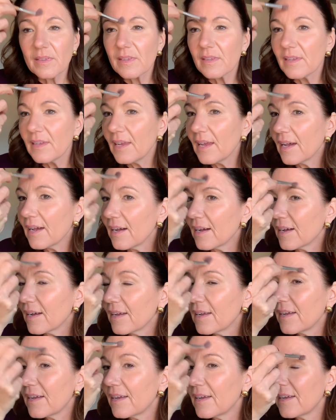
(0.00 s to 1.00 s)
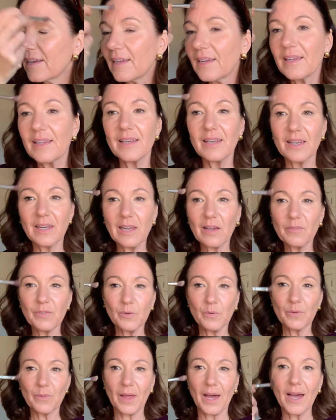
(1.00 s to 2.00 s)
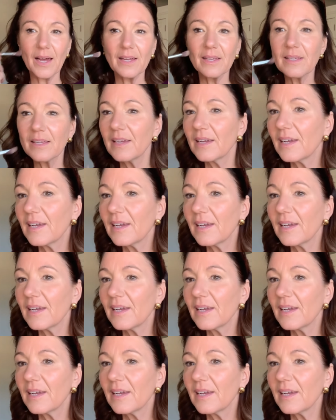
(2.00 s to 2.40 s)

Yeah, love all that.